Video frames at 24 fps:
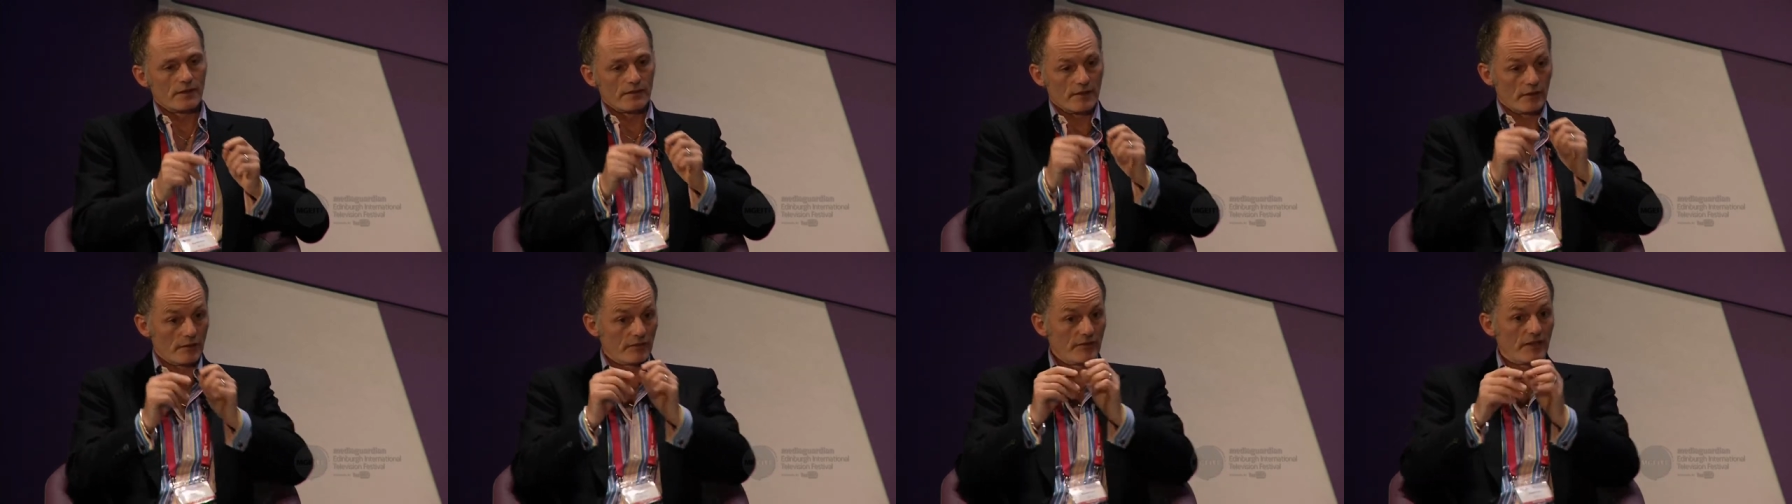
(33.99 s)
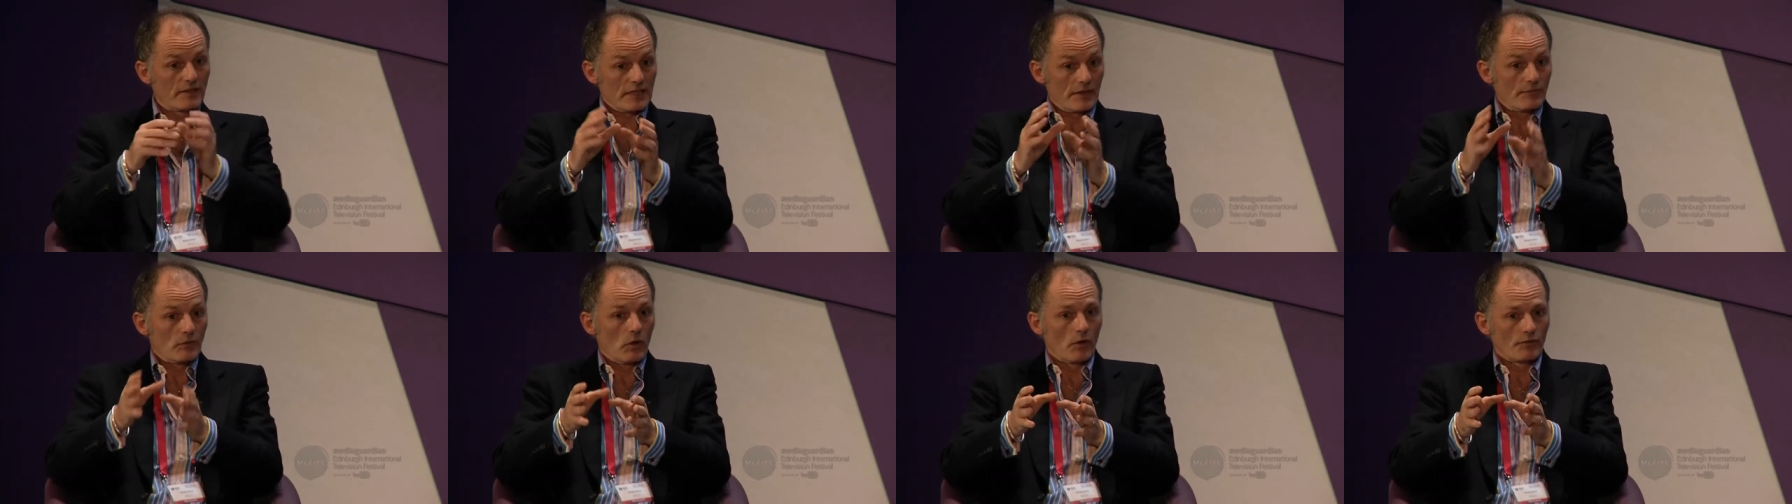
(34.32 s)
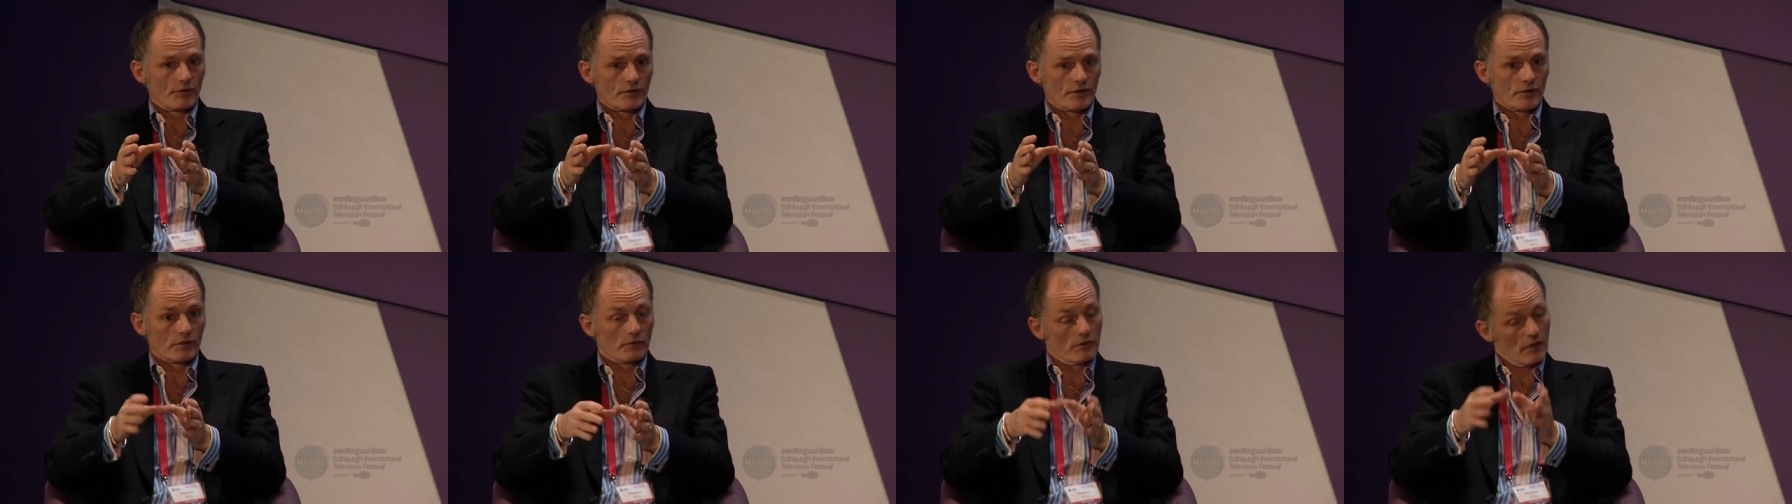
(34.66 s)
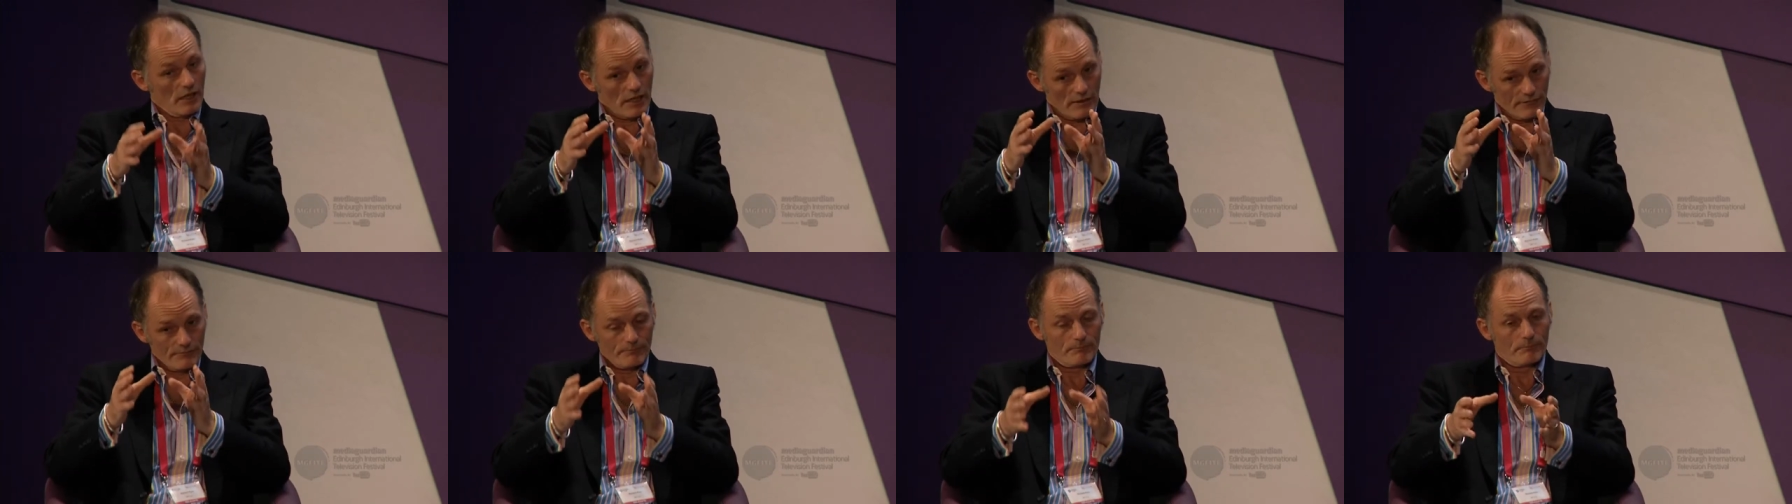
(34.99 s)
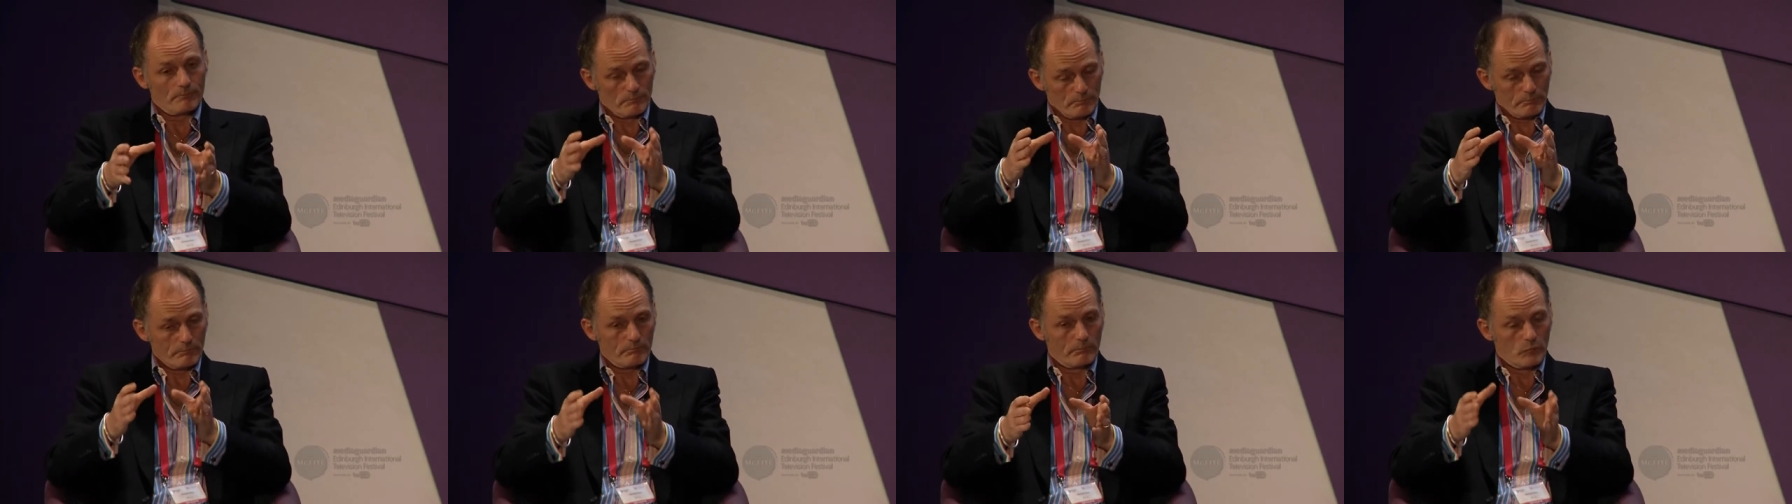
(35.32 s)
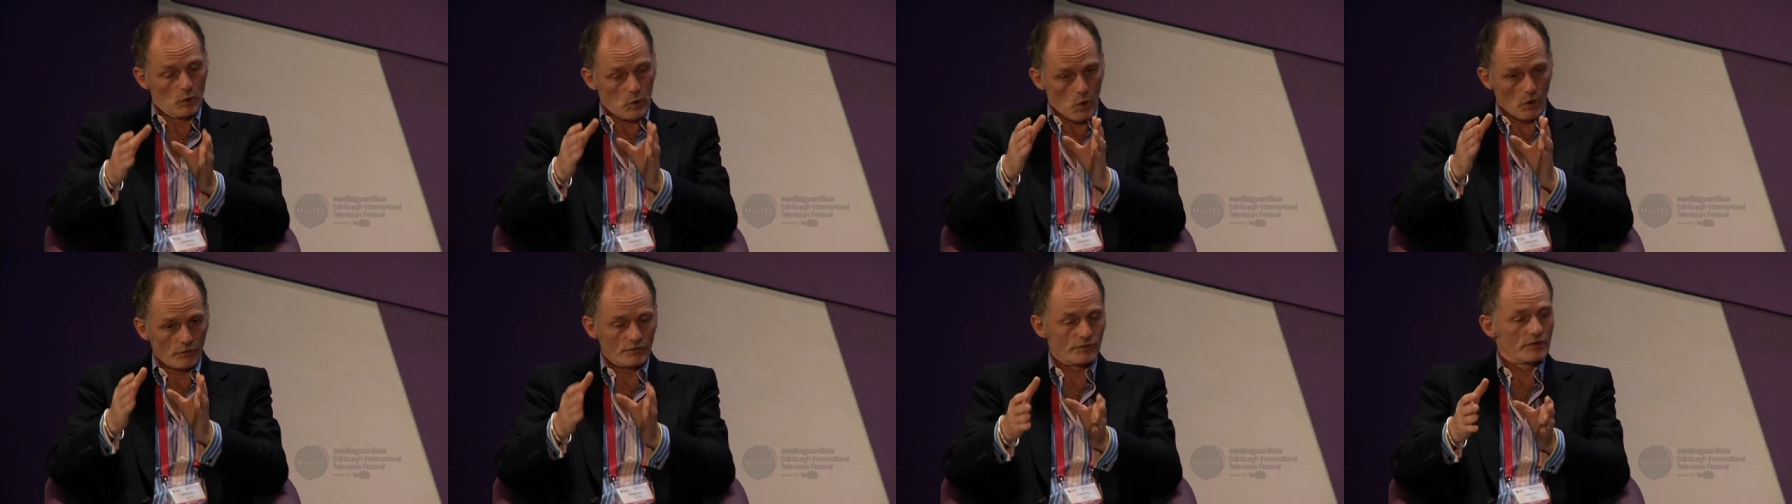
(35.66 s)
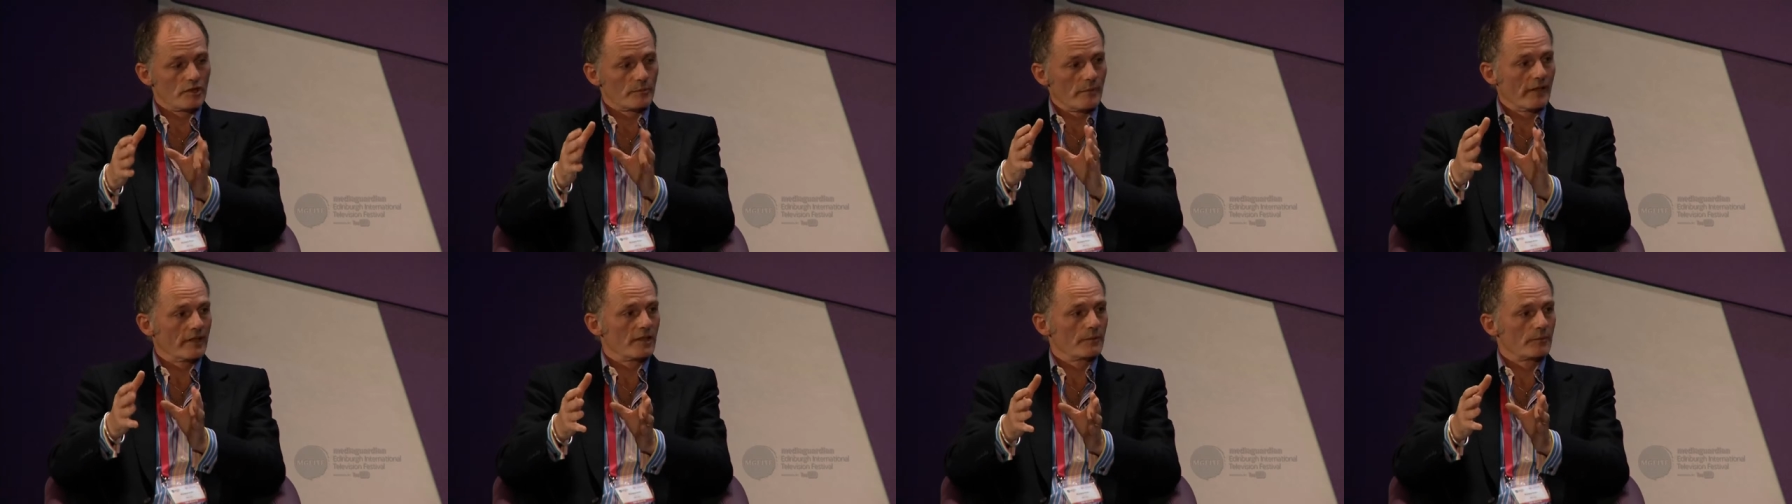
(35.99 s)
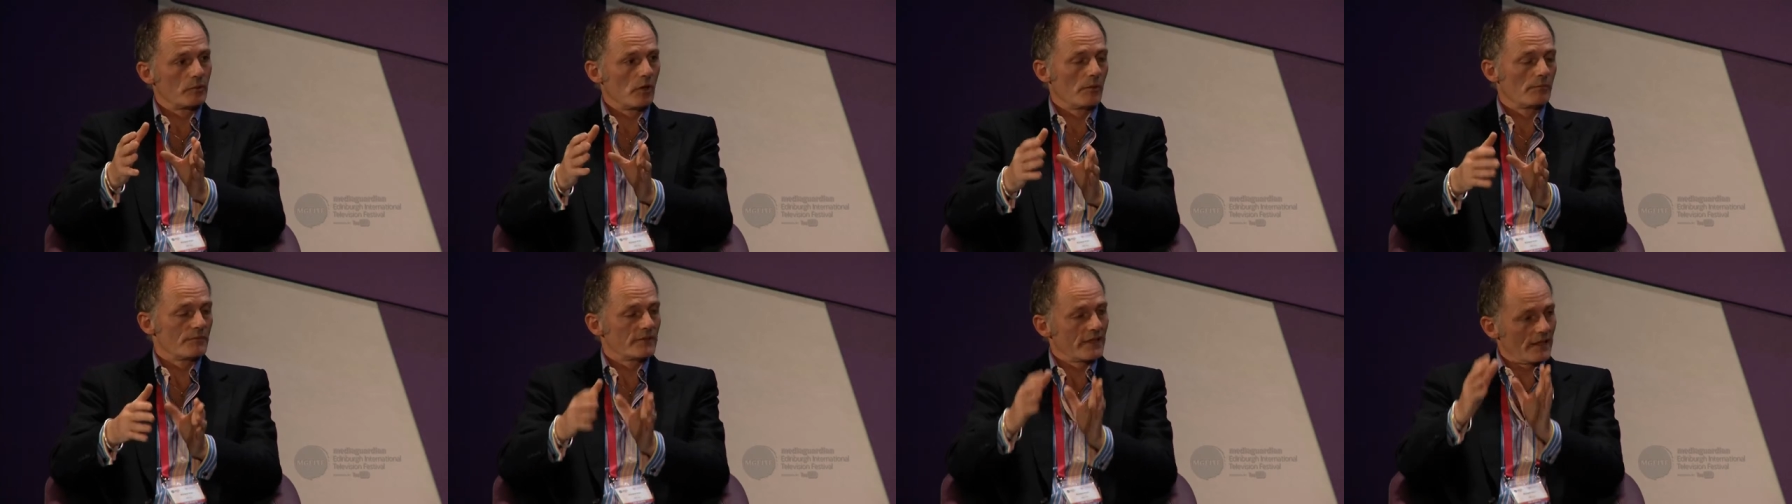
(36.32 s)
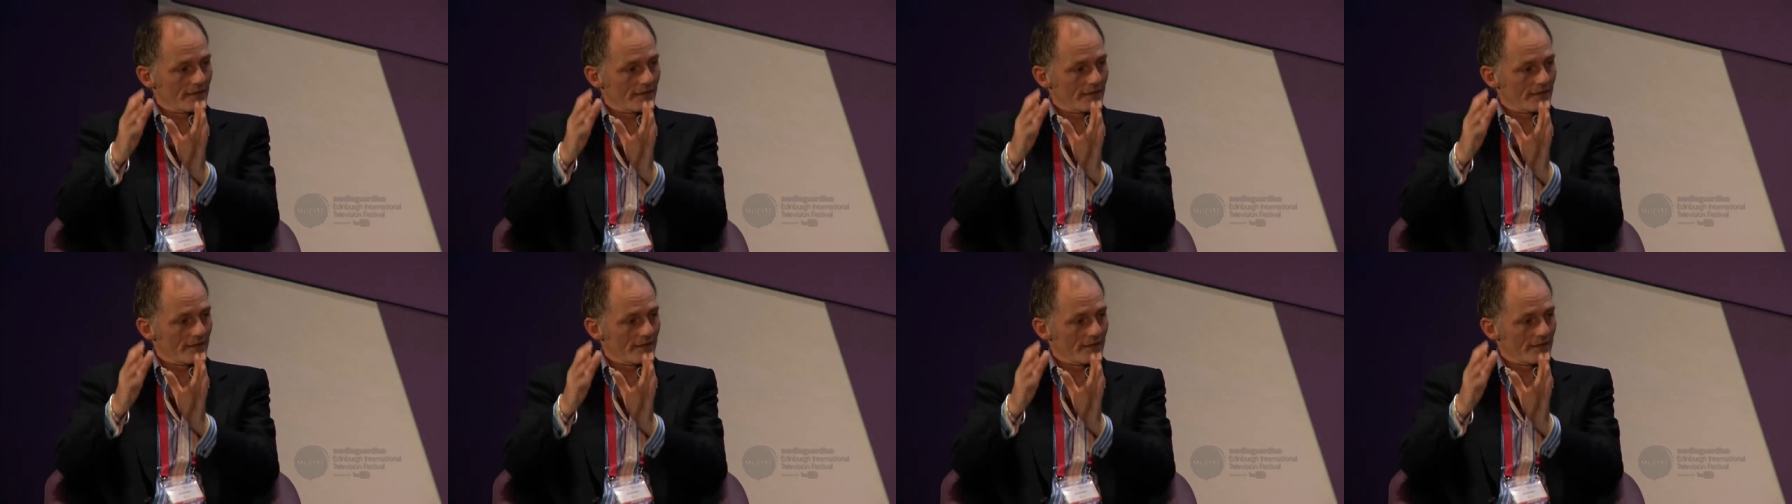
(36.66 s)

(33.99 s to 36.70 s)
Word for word: There are things I've got to do. I've got to make the proms.